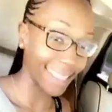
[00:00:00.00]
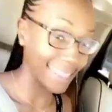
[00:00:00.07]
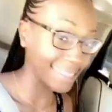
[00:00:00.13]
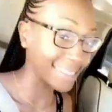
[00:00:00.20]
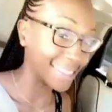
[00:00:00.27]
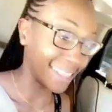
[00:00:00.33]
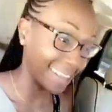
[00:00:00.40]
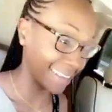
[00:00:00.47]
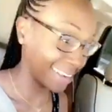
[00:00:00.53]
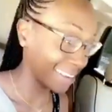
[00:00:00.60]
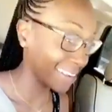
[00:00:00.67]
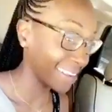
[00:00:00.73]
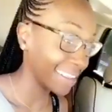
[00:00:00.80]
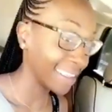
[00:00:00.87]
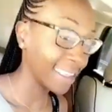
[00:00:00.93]

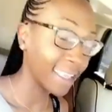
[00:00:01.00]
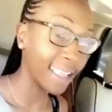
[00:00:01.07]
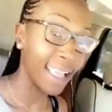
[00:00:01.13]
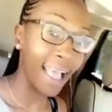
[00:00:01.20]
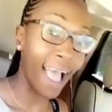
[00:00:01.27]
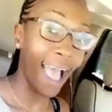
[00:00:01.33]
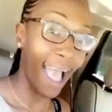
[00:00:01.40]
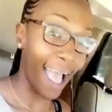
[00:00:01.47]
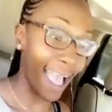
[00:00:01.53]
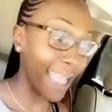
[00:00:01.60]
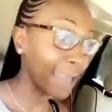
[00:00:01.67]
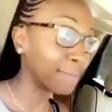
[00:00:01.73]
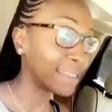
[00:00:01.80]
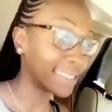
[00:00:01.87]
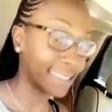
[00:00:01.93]
Listen, I
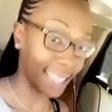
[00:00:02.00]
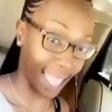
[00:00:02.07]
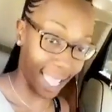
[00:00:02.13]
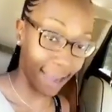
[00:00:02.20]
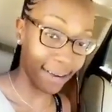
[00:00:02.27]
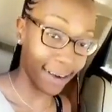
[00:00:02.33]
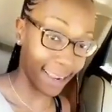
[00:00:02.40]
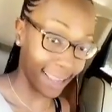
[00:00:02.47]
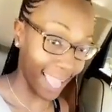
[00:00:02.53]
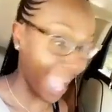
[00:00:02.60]
am scary.